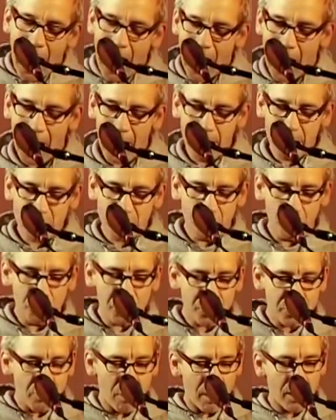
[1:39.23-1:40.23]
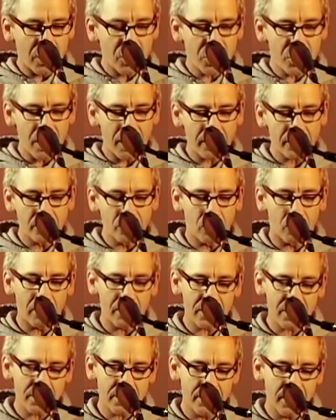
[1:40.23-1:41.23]
I am so strong, Chuck
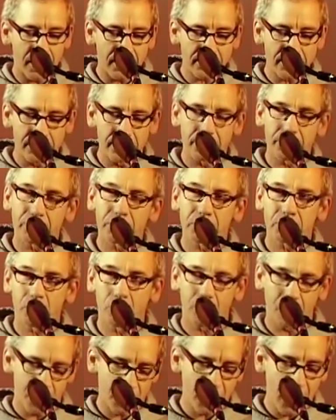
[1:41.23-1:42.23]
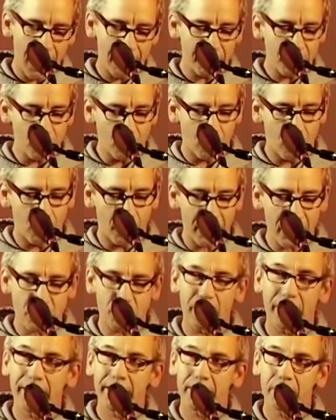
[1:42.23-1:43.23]
Norris ducks into shop
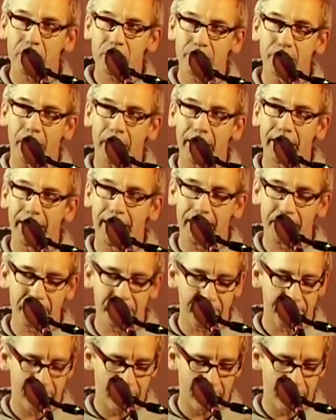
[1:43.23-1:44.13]
doorways when he hears my name.